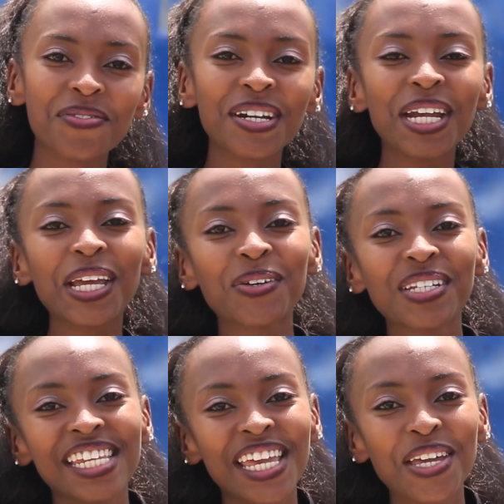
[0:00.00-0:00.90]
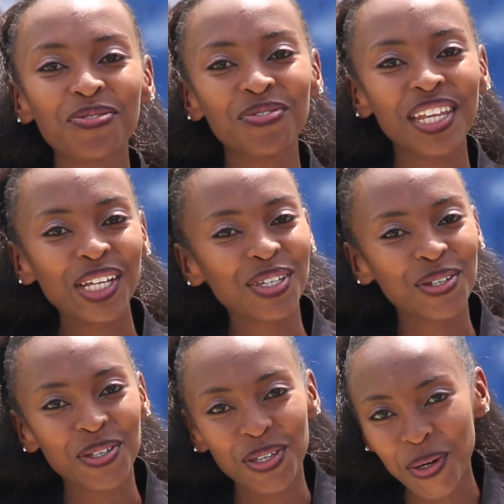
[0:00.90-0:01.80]
A very good evening
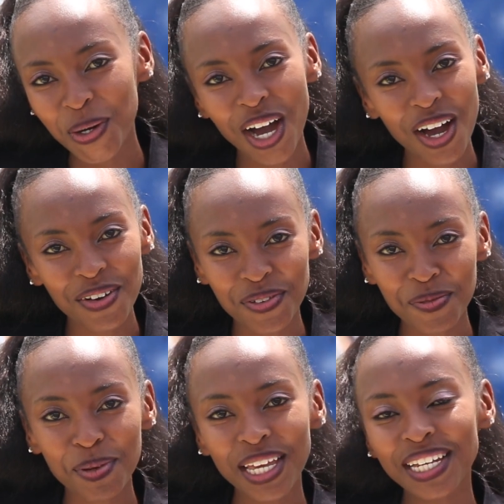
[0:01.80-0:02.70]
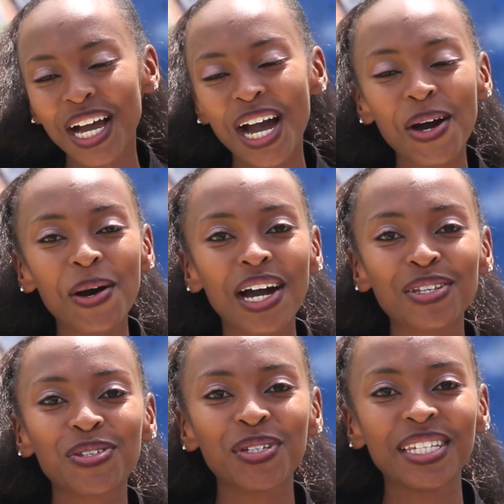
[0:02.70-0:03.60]
to you. How have you been? How
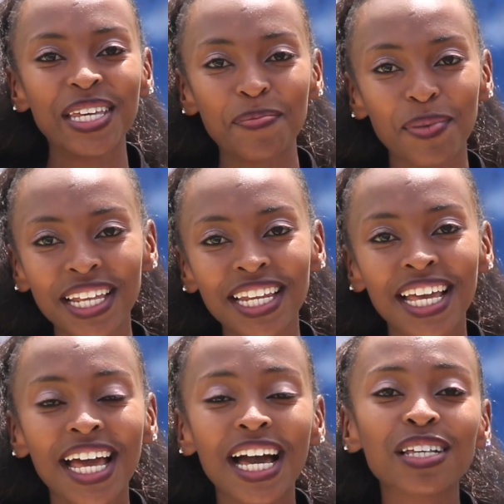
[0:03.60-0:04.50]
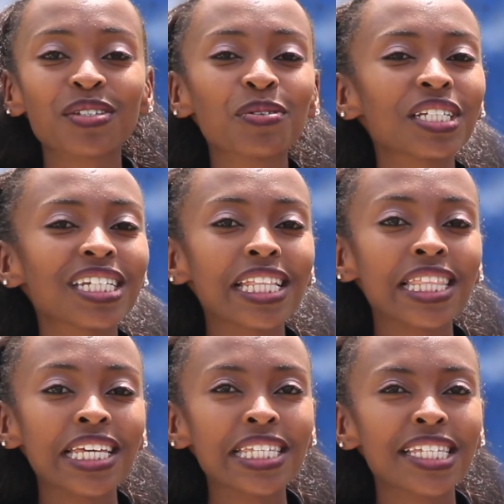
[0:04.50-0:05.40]
has your day been? As you're
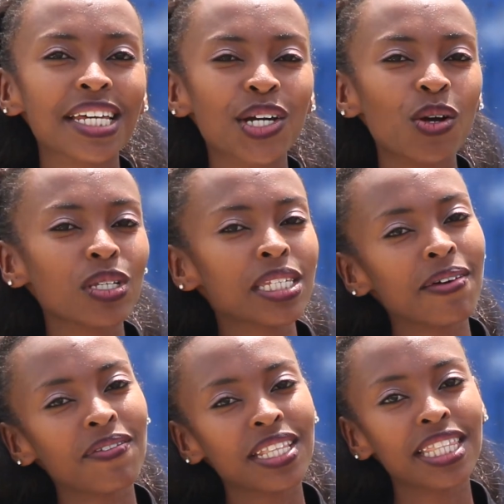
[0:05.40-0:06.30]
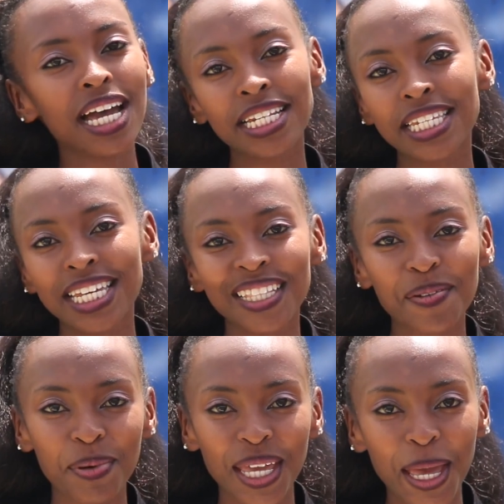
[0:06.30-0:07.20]
watching this, it's around 7:30
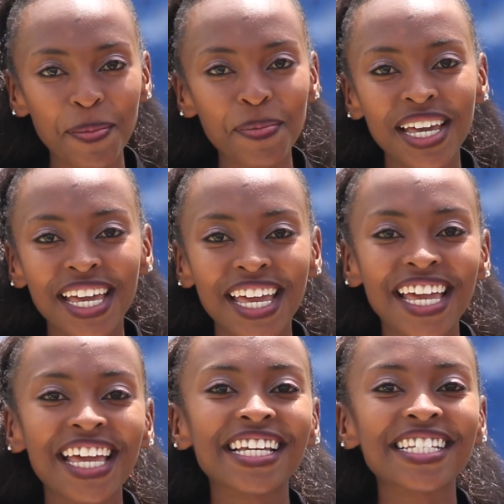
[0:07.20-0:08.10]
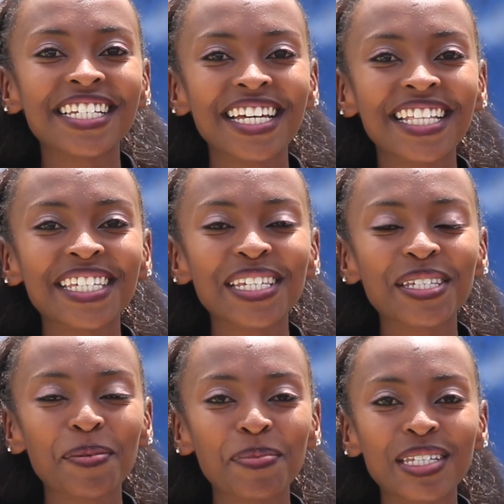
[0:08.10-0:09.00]
in the PM. And this
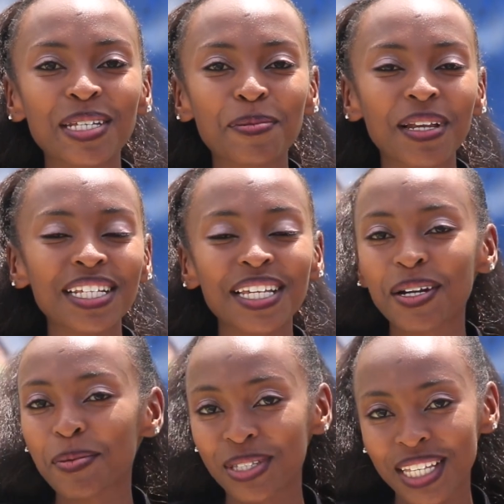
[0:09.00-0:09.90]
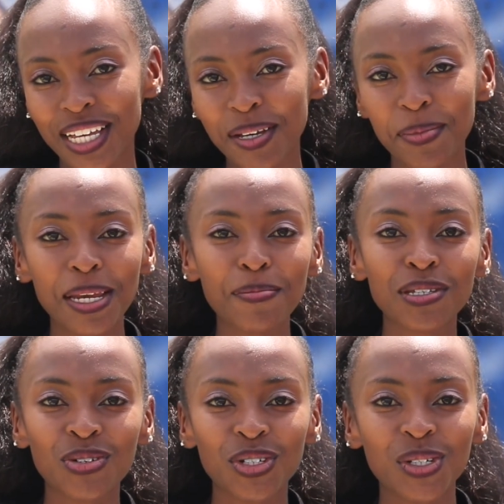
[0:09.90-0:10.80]
is the Business Plus. Karibu sana. My
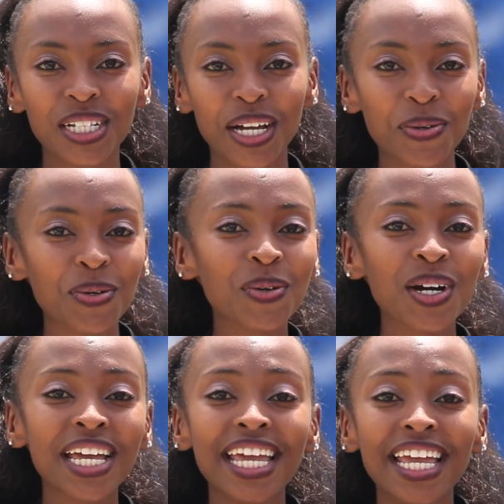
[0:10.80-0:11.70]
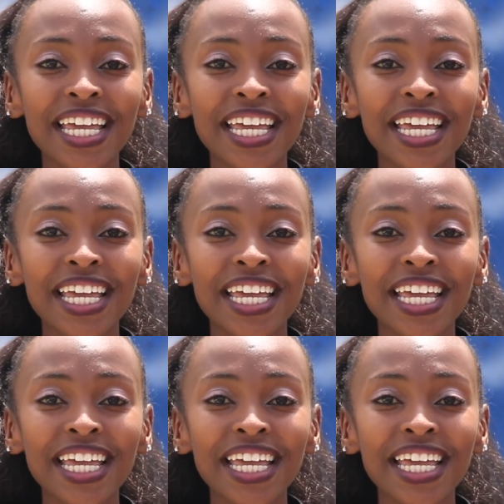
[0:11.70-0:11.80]
name is Rachel Kahugu.